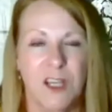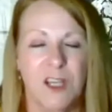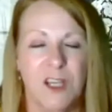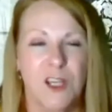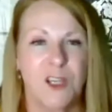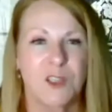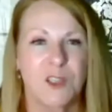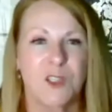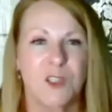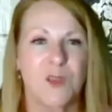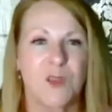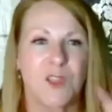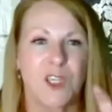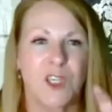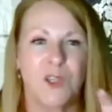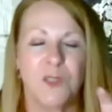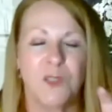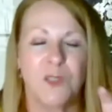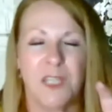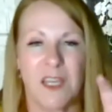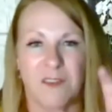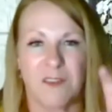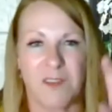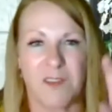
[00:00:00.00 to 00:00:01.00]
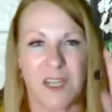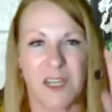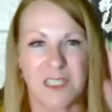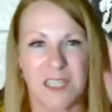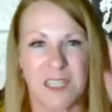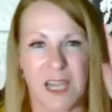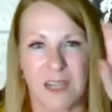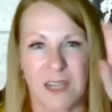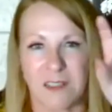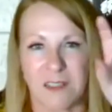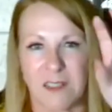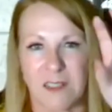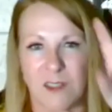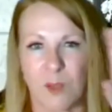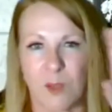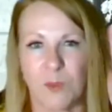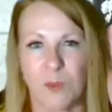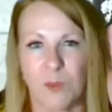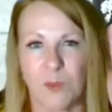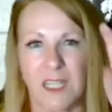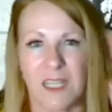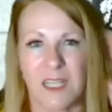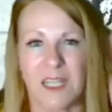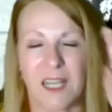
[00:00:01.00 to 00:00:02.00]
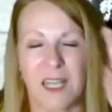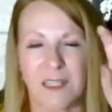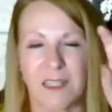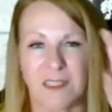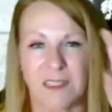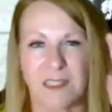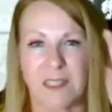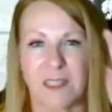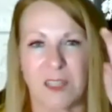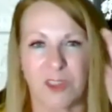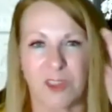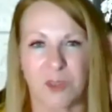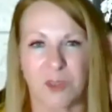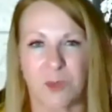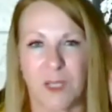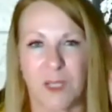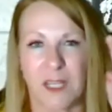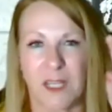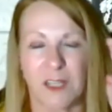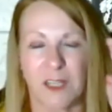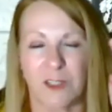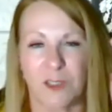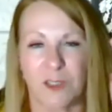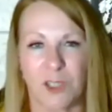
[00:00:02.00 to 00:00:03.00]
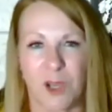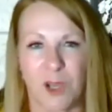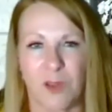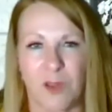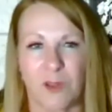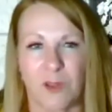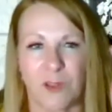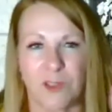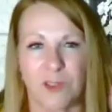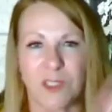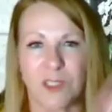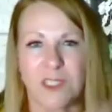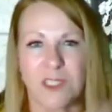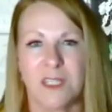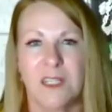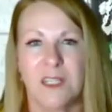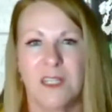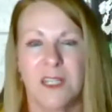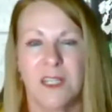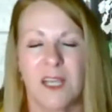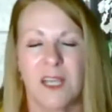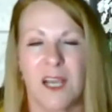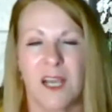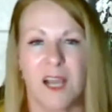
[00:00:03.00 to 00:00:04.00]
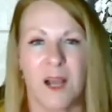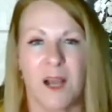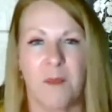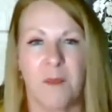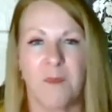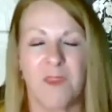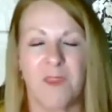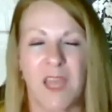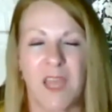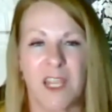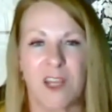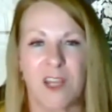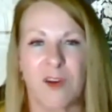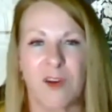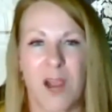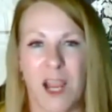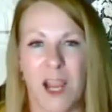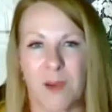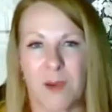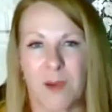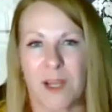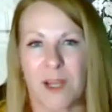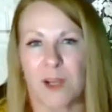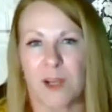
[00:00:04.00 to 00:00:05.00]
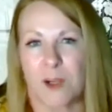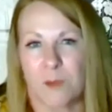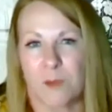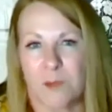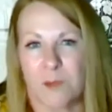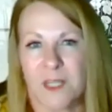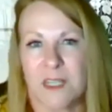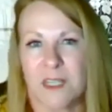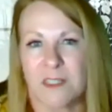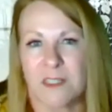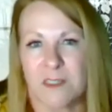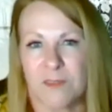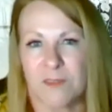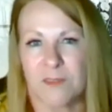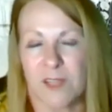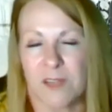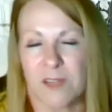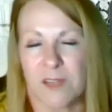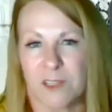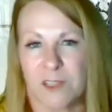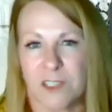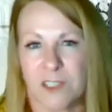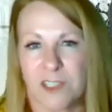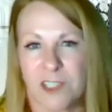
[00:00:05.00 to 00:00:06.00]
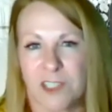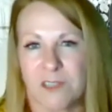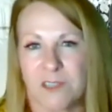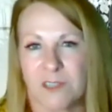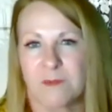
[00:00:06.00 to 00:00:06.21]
So the UDFI tax is only against the $300 that your IRA earned because of leverage.